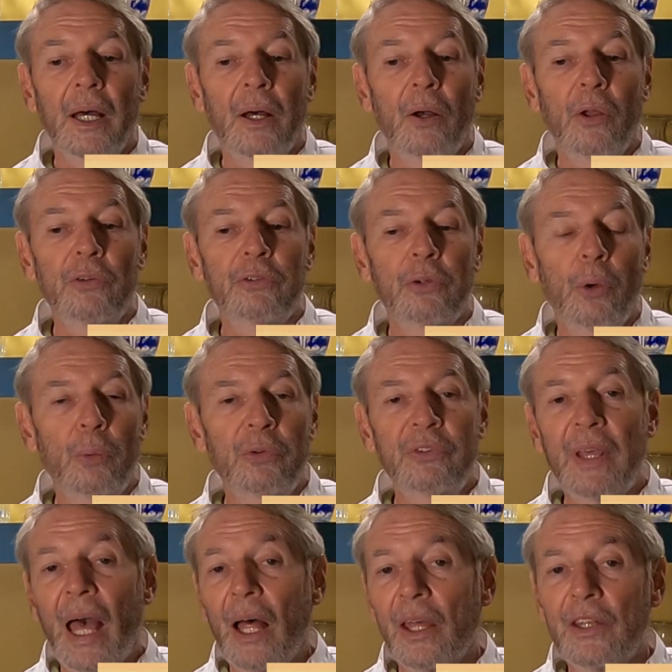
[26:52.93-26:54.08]
uh, also,
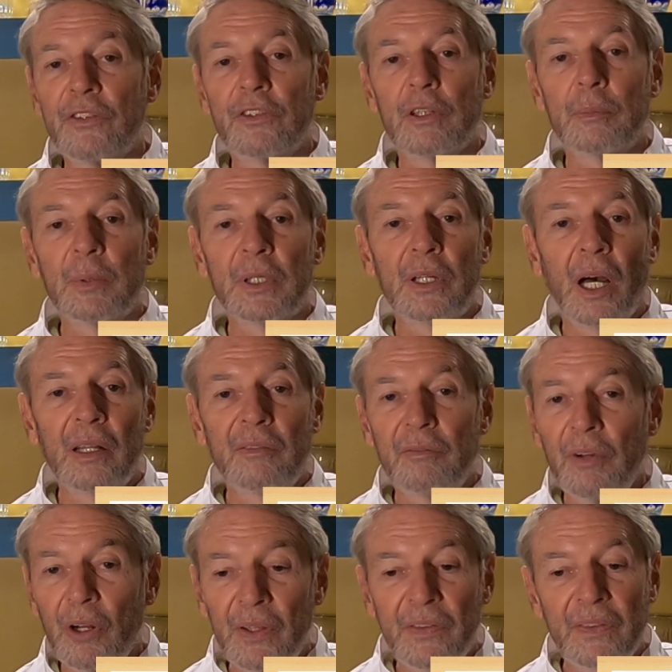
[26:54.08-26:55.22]
scallions that have been cut
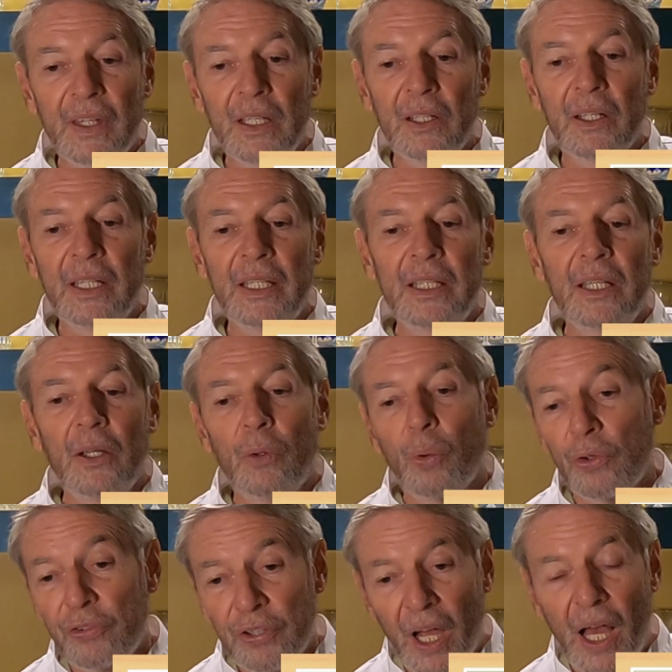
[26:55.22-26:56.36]
very thinly,
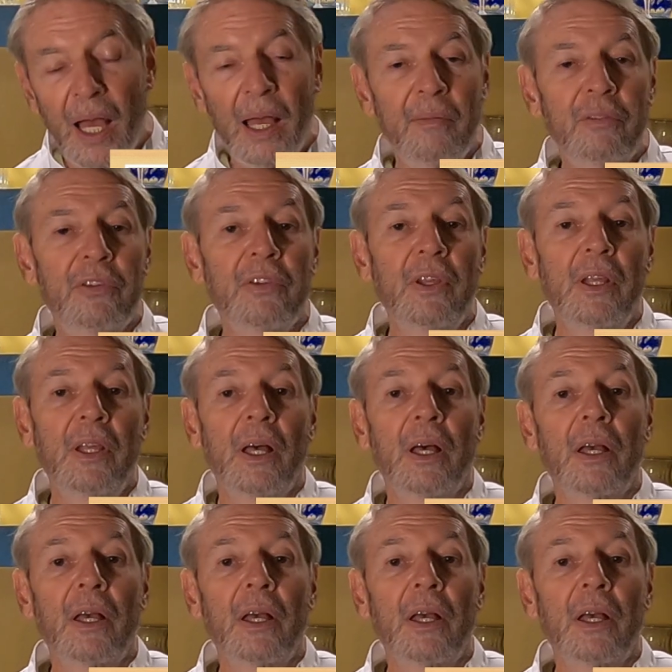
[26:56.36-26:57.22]
or chives,